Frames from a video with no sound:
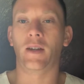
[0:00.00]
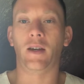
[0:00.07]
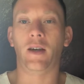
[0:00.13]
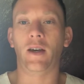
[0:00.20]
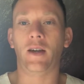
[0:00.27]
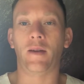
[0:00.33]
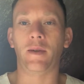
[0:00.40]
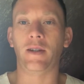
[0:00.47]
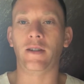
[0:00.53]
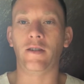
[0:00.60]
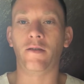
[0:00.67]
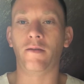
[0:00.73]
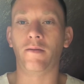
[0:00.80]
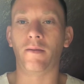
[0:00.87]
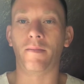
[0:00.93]
Heck,
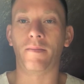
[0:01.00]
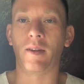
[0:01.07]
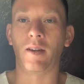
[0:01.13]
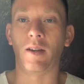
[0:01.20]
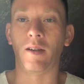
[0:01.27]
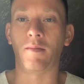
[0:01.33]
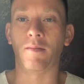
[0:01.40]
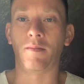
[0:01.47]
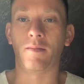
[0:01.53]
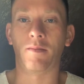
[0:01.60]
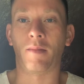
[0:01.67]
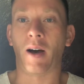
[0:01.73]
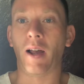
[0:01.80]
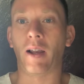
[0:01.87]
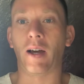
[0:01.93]
in
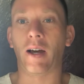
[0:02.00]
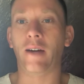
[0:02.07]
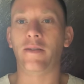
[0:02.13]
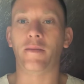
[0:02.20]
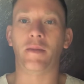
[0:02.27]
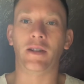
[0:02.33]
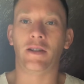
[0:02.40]
my life,